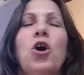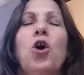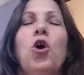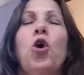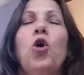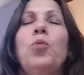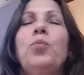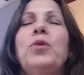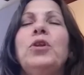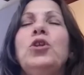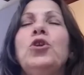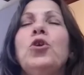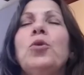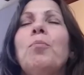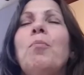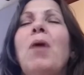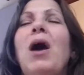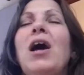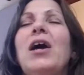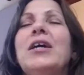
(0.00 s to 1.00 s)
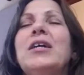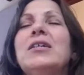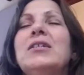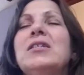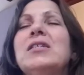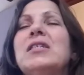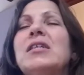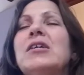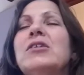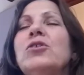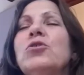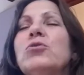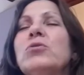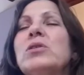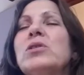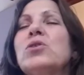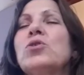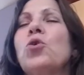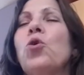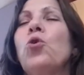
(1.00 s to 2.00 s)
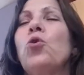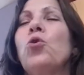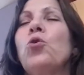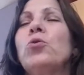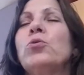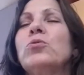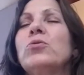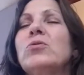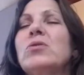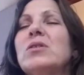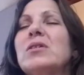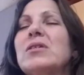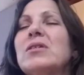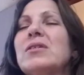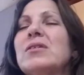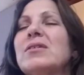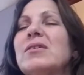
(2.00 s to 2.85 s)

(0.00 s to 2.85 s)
open your minds and your souls.